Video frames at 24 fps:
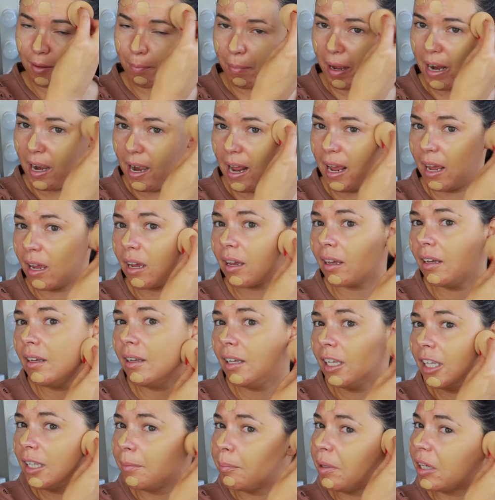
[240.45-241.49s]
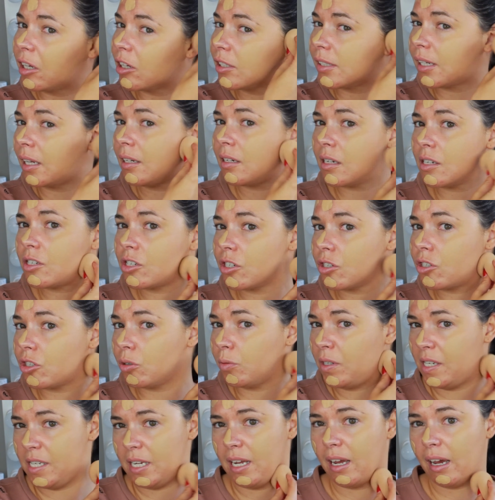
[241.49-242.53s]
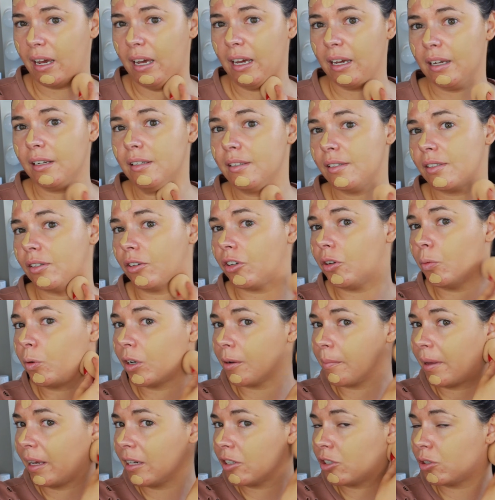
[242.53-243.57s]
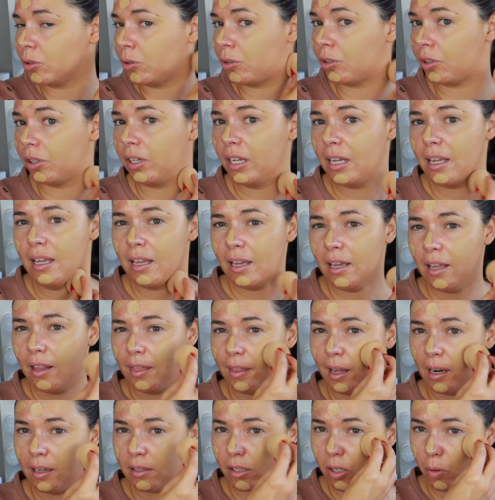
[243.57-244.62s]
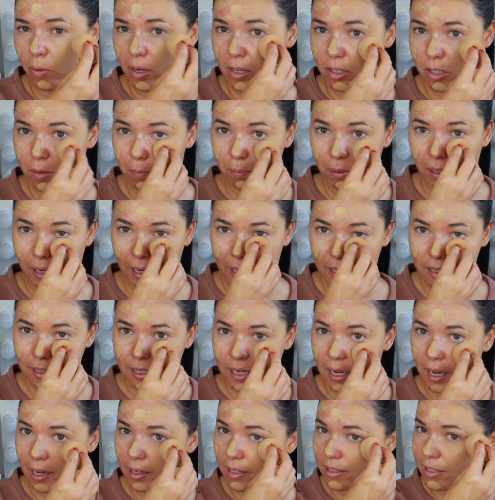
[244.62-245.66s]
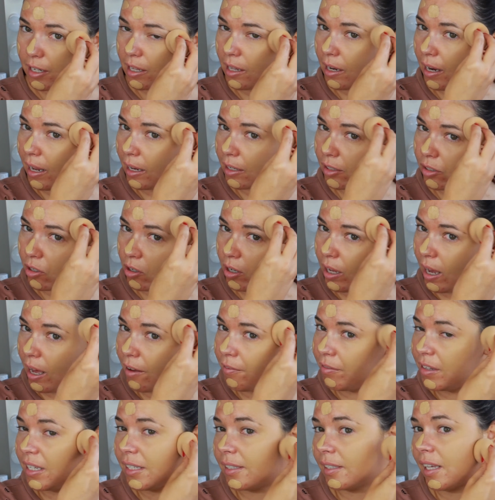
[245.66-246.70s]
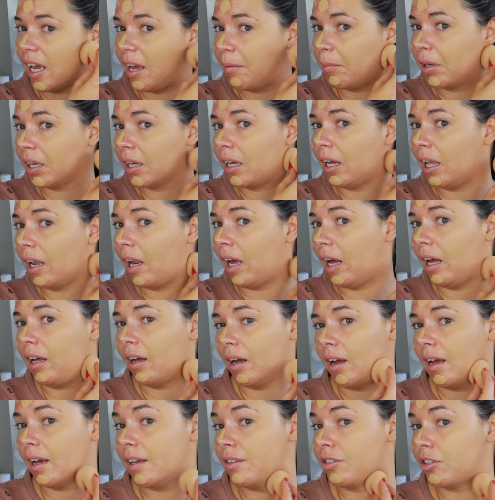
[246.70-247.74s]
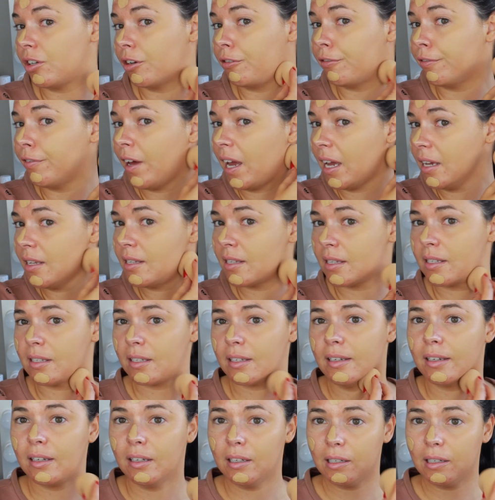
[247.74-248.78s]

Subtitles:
than my neck because I did just do a tan, so you want to make sure that it's going to blend down into the neck so you have the same colour as your face.